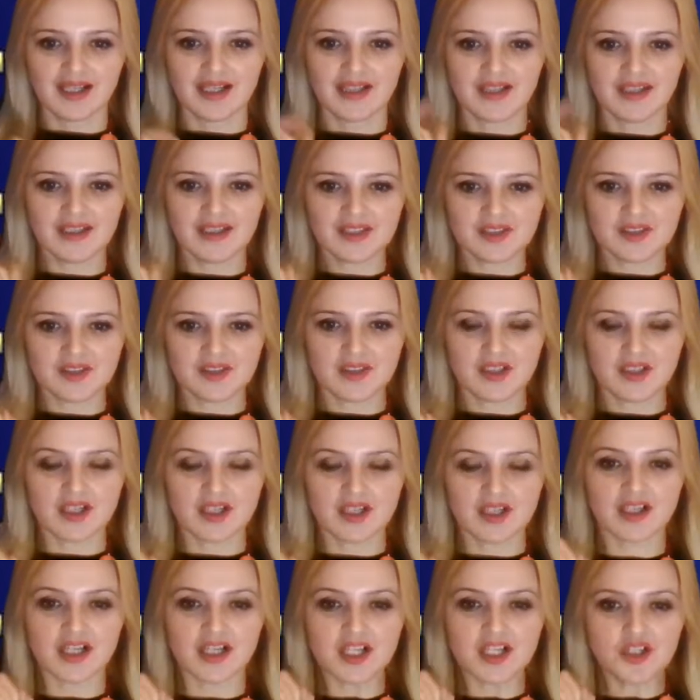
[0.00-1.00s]
yes, the
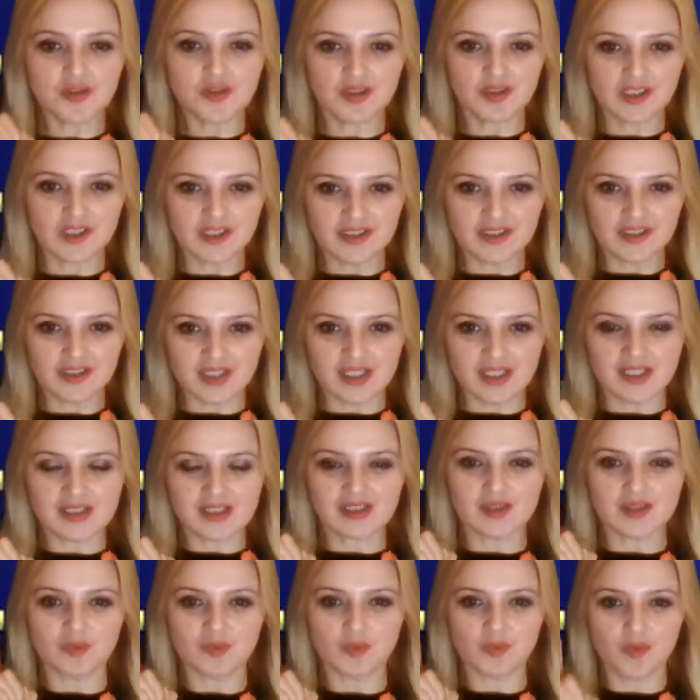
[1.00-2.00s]
rationality
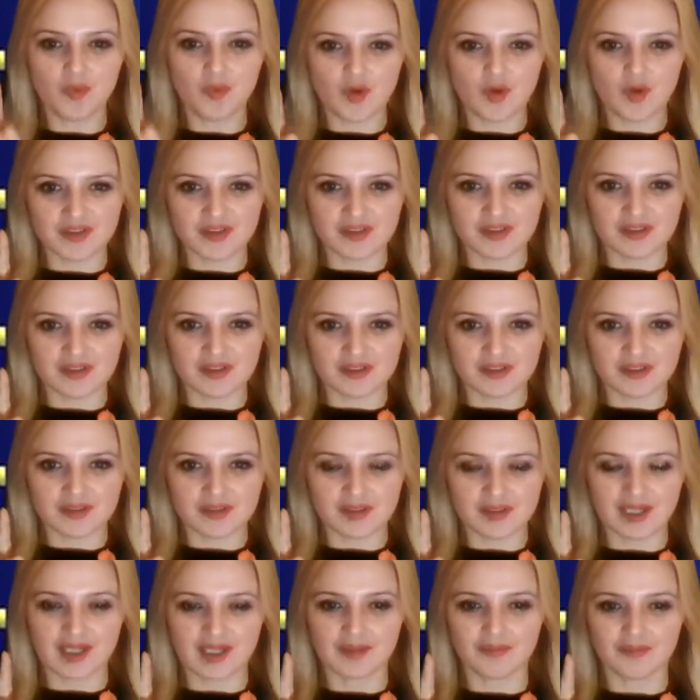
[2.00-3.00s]
is important,
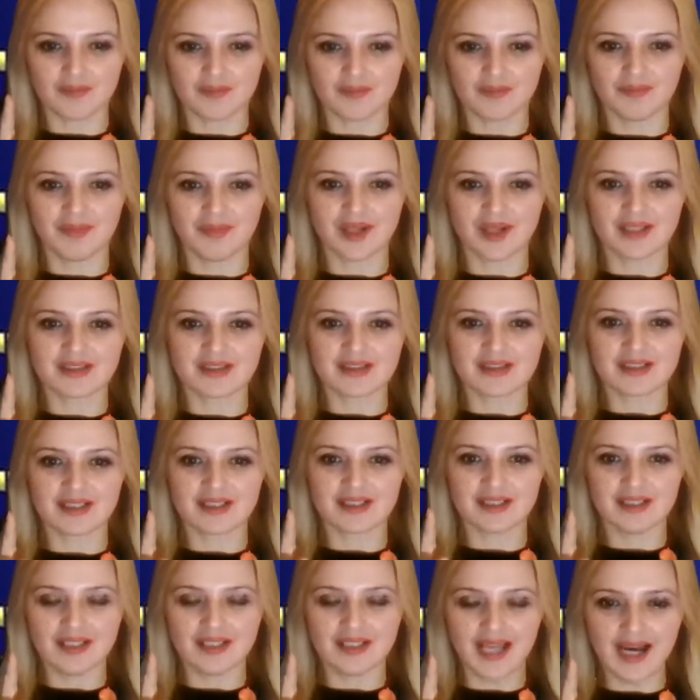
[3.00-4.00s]
but
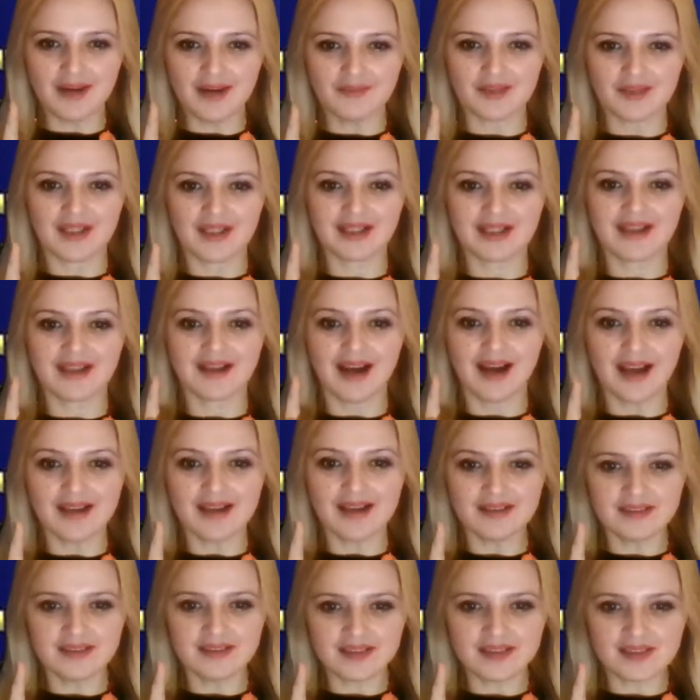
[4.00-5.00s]
love and
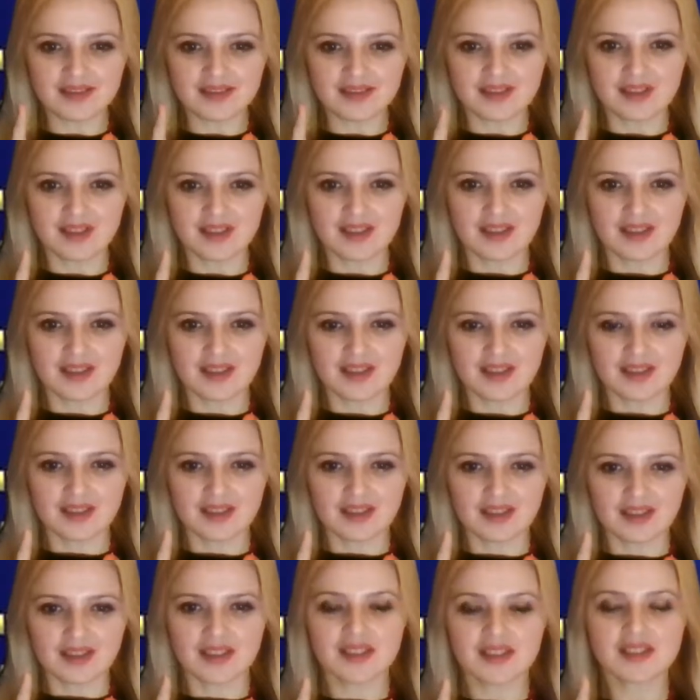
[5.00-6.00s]
kindness
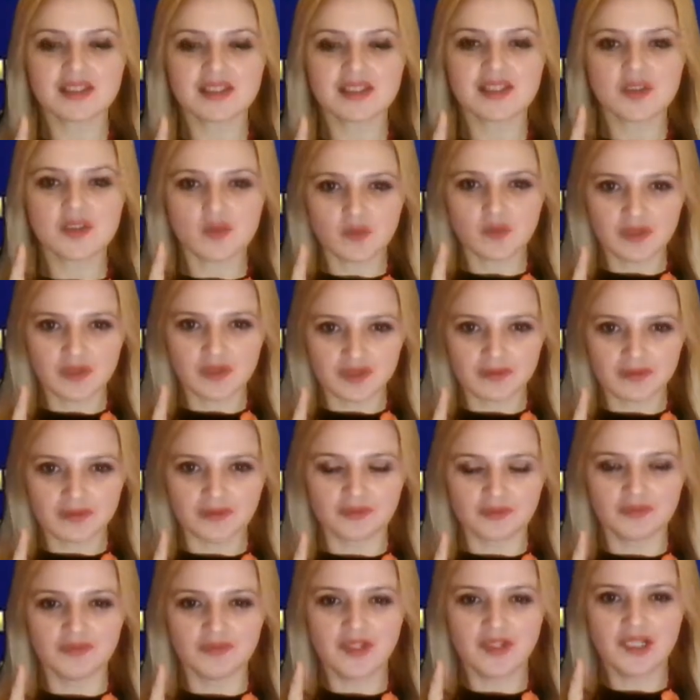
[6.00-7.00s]
is as well
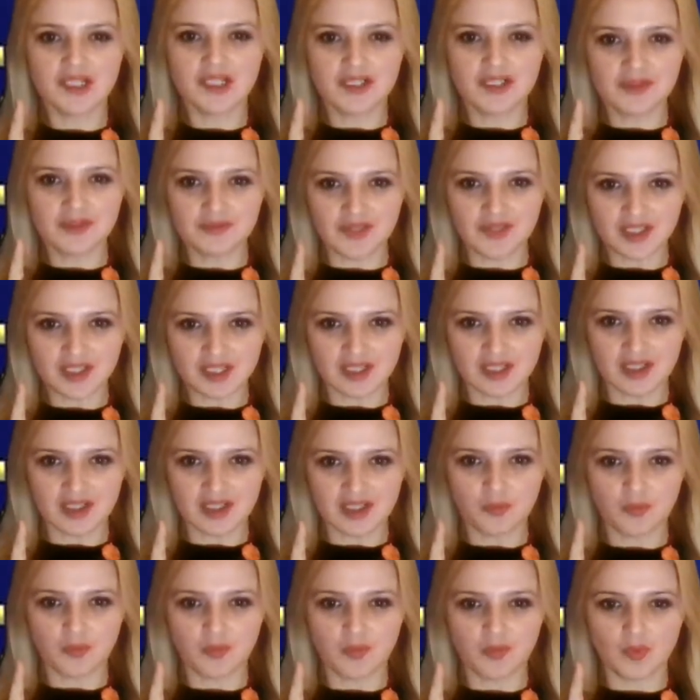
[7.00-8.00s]
very, very
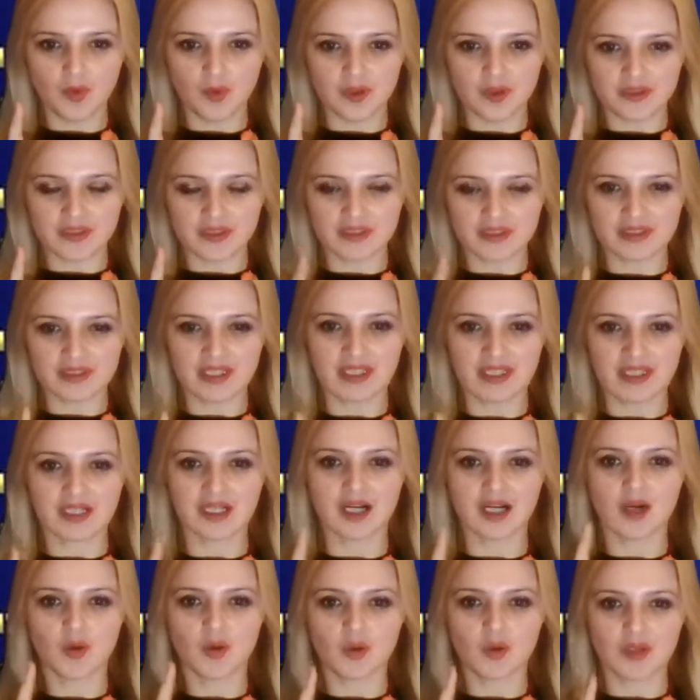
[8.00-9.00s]
important in
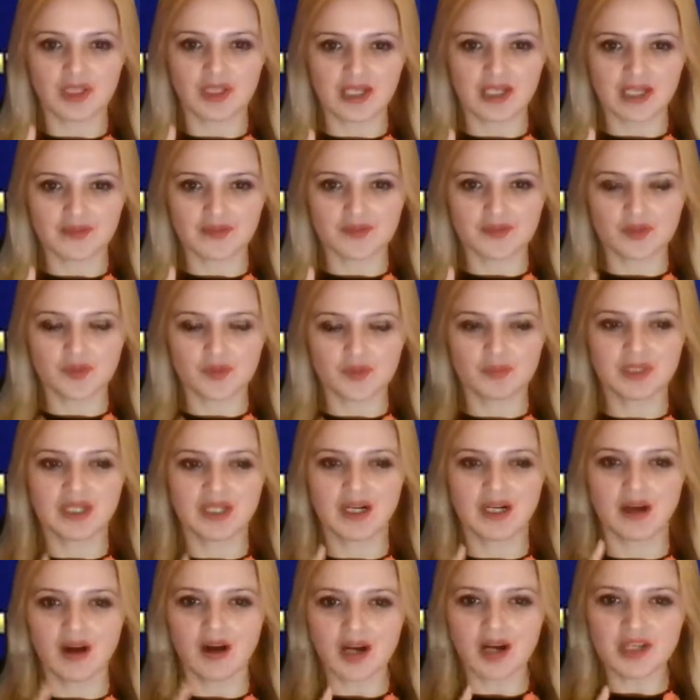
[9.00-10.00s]
our life, to be
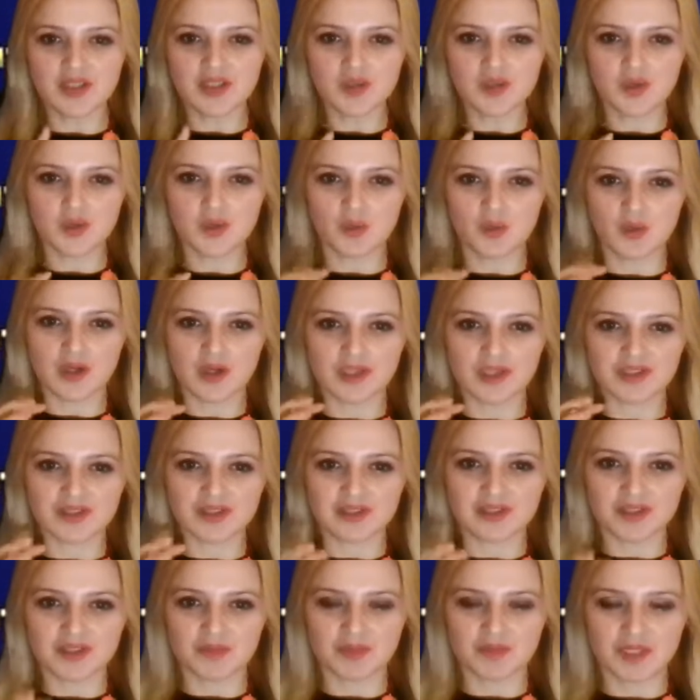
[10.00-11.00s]
kind
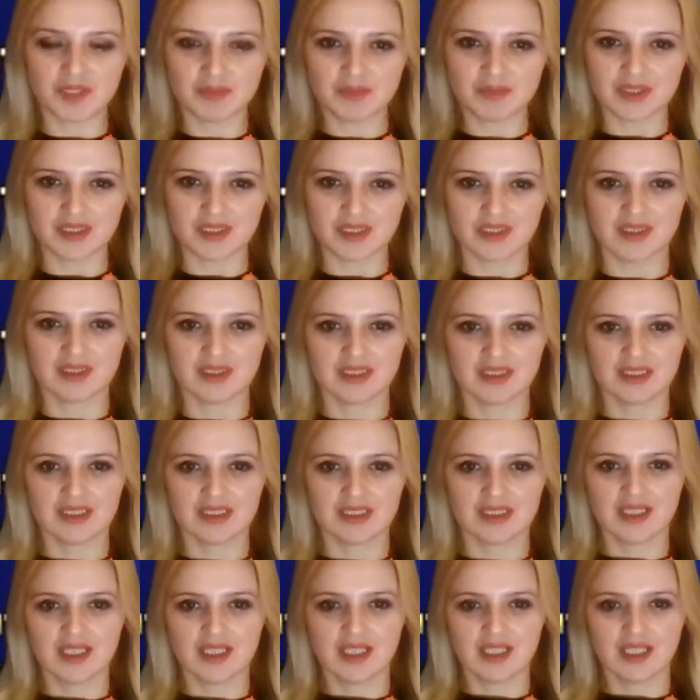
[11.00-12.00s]
towards the people.
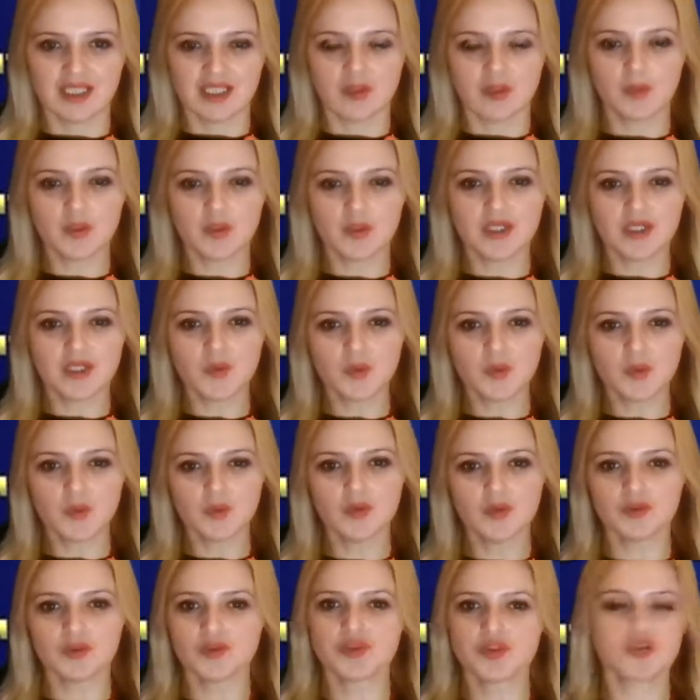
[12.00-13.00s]
And when you
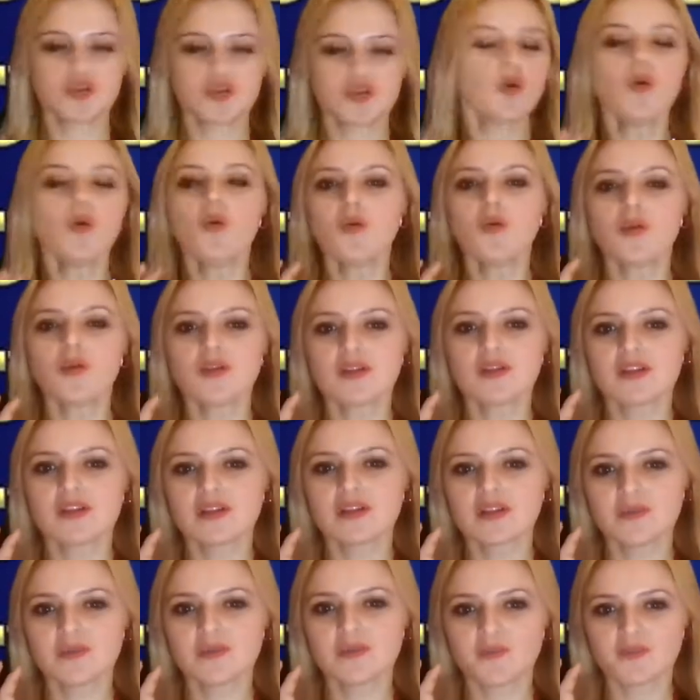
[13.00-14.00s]
will show
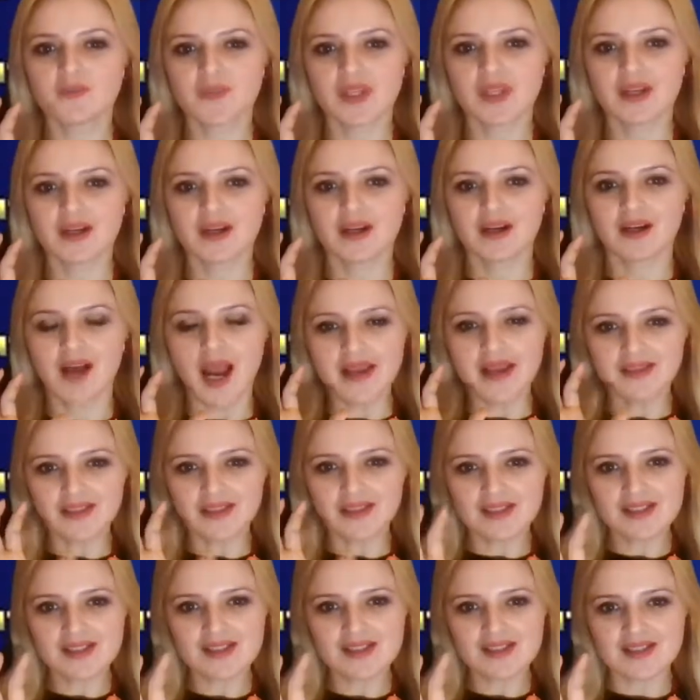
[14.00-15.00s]
a
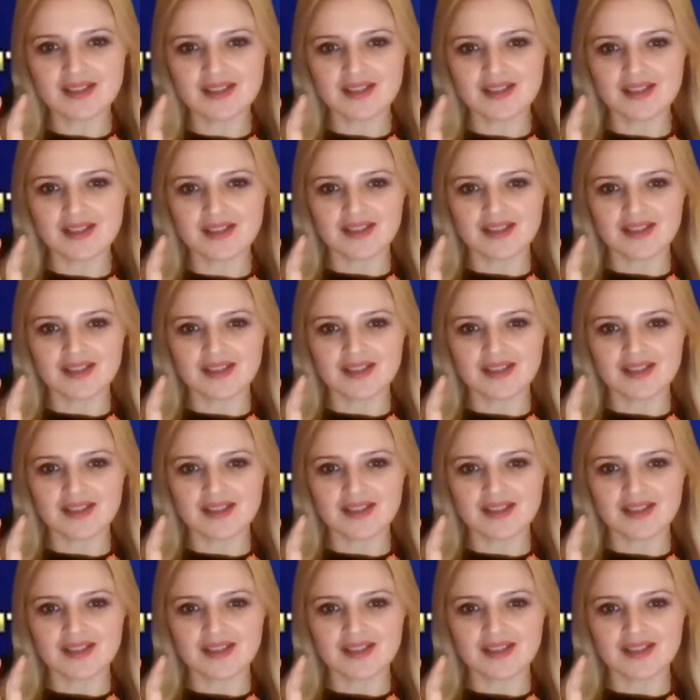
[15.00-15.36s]
kindness,